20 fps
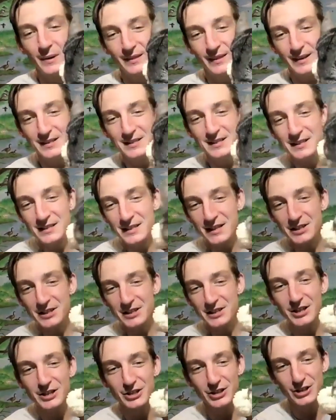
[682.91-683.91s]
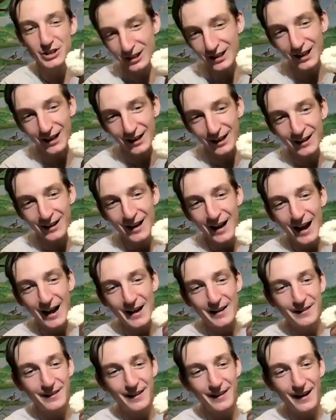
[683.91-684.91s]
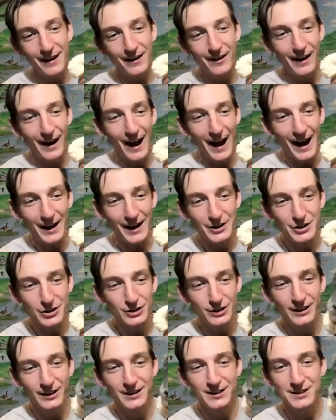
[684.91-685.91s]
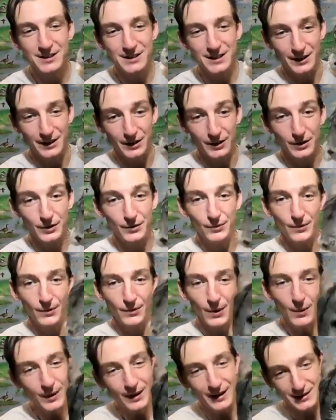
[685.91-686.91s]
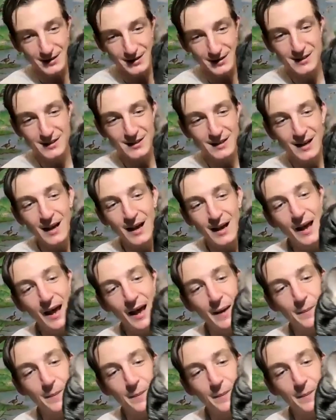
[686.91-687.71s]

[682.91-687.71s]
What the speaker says: but this is a chinchilla, and they are actually considered rodents.